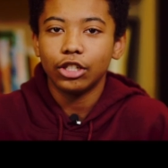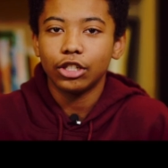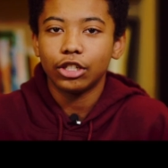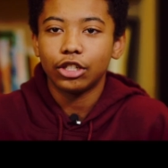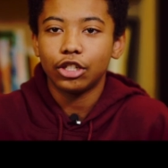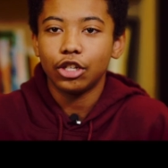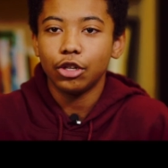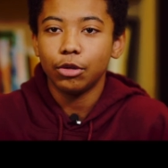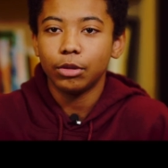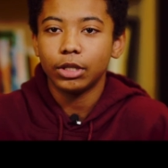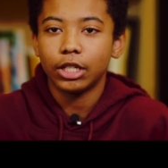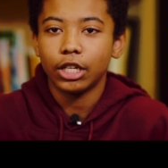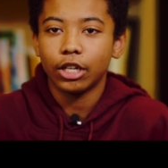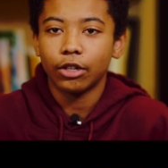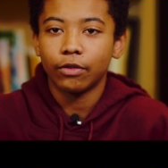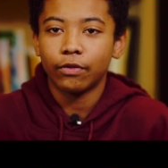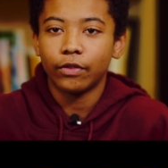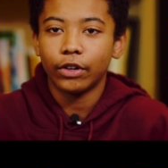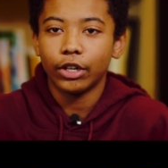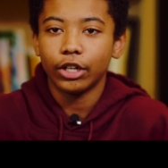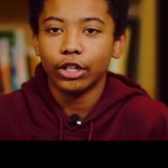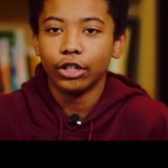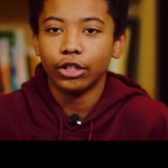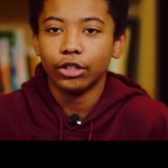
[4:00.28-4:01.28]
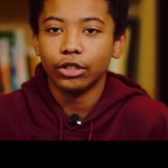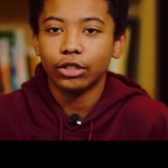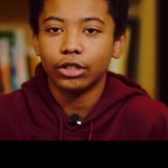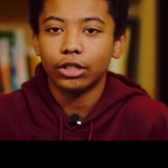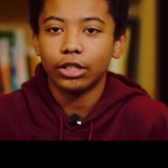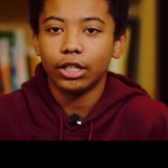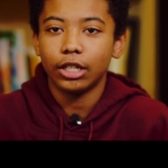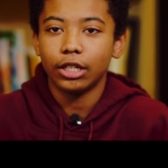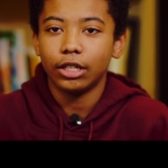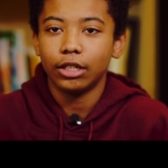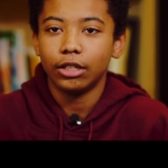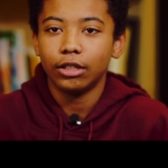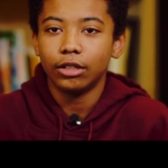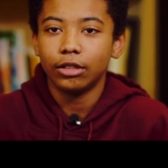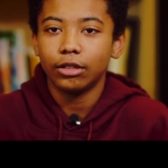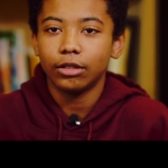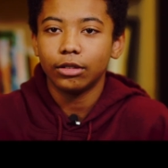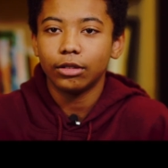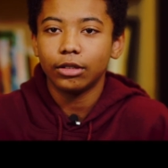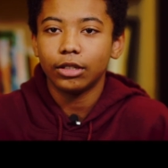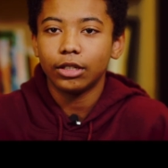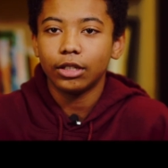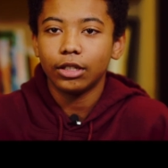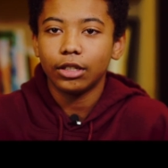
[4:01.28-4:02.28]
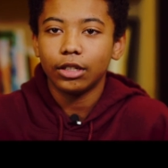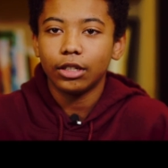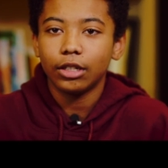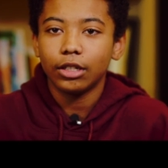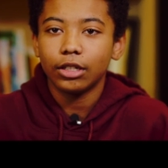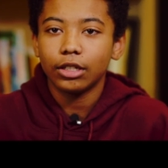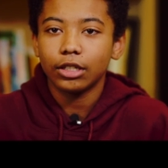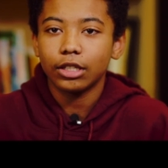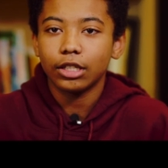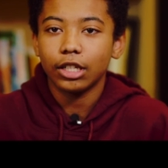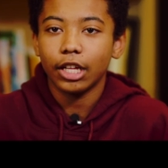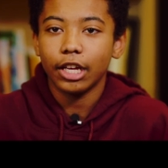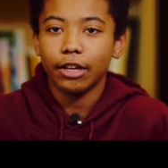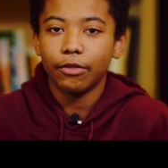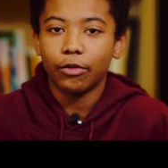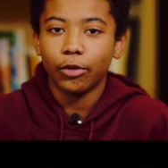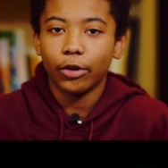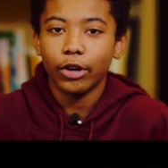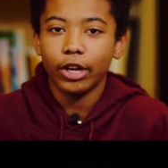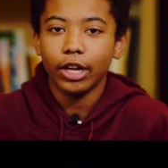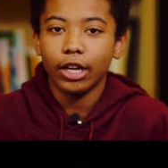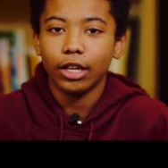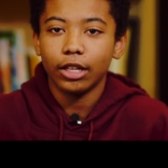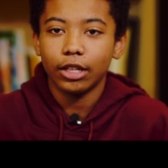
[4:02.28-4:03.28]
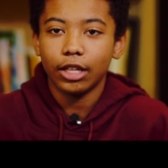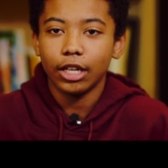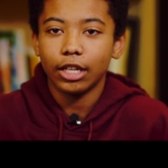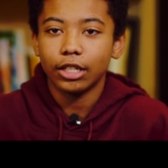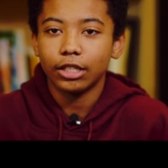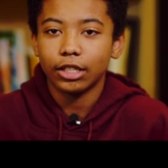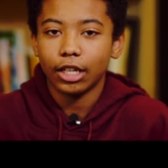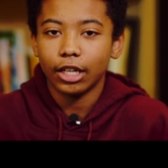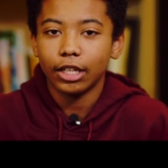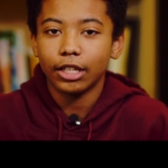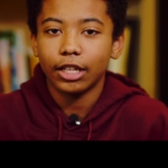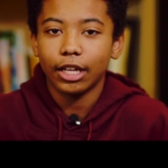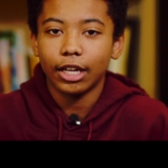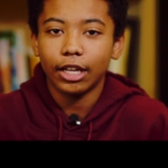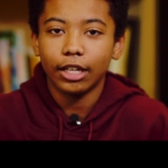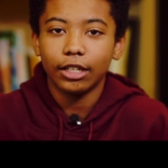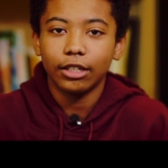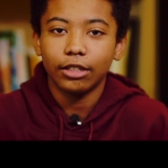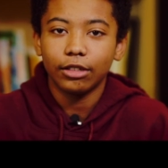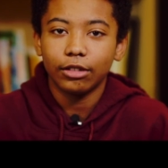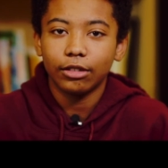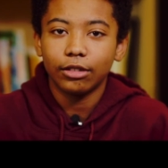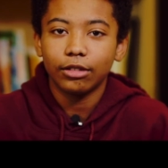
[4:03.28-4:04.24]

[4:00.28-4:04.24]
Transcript: just who was here first and slavery, things like that.